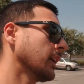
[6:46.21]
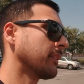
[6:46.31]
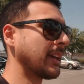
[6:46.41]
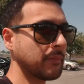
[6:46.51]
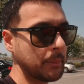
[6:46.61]

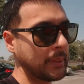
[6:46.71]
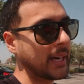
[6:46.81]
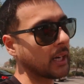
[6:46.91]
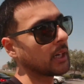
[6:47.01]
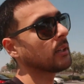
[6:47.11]
Then from
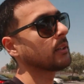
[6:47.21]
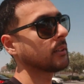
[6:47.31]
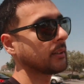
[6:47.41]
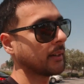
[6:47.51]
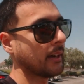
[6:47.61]
there,
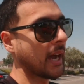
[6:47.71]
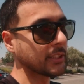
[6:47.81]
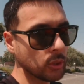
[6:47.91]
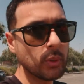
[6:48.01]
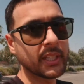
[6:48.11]
I
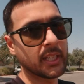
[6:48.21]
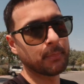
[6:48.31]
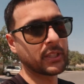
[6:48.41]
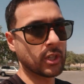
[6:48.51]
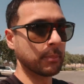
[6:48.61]
do want to get a
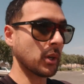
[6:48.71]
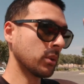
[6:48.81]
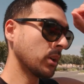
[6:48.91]
big turbo.